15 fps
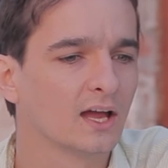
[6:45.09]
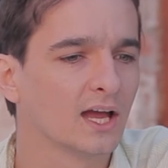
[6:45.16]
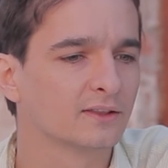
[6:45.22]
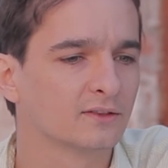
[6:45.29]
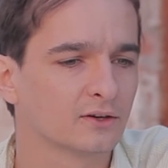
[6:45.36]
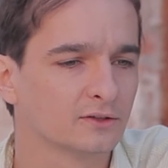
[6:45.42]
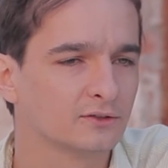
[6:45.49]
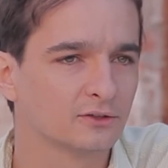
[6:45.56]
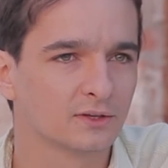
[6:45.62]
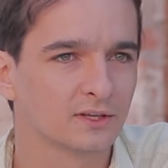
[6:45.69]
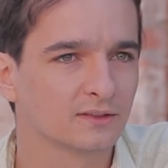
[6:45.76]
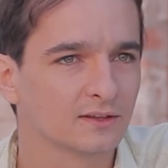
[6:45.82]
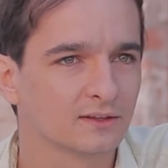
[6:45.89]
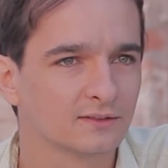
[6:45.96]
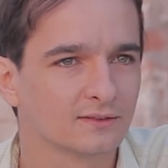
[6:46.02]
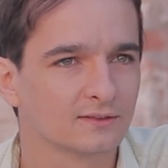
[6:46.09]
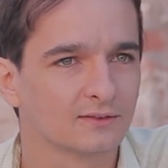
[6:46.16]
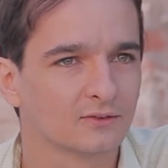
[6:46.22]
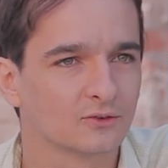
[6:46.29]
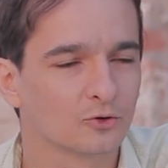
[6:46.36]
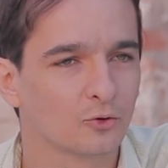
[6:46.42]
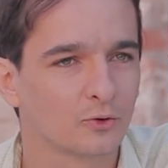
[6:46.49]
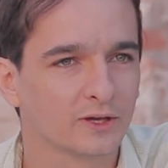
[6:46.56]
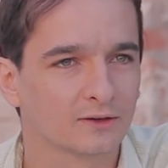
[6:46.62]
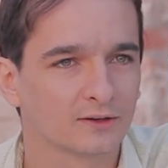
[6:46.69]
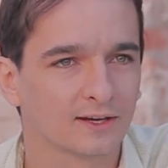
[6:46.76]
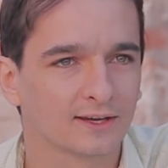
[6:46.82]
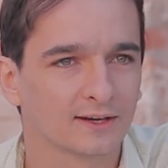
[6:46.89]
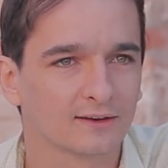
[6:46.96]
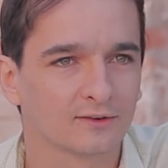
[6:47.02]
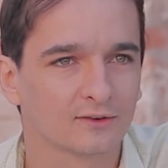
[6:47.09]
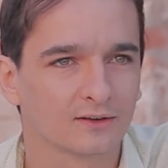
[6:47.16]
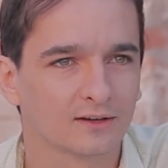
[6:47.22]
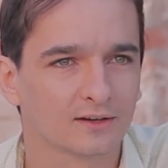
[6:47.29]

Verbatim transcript: and that are doing this queering,